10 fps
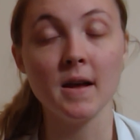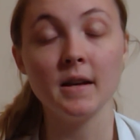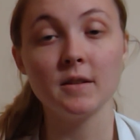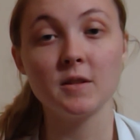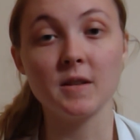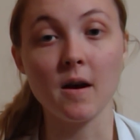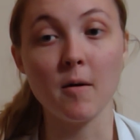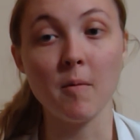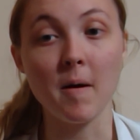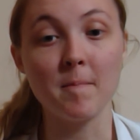
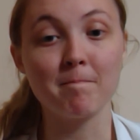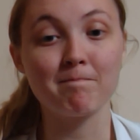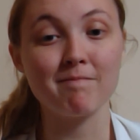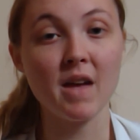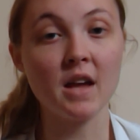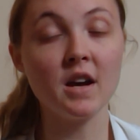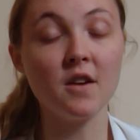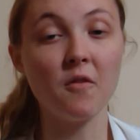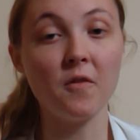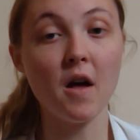So, and kind
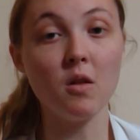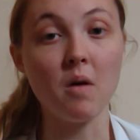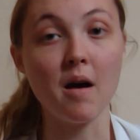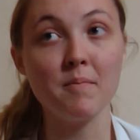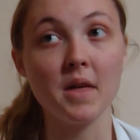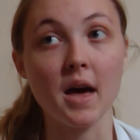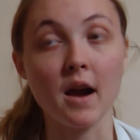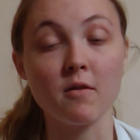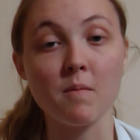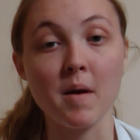of a follow-up that
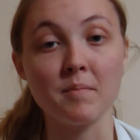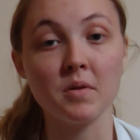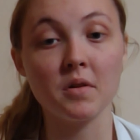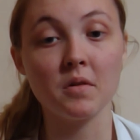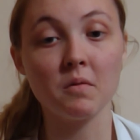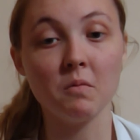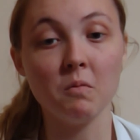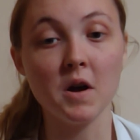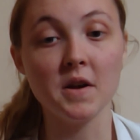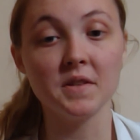I remember
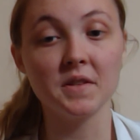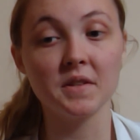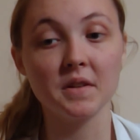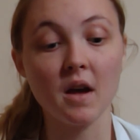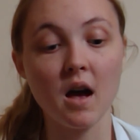was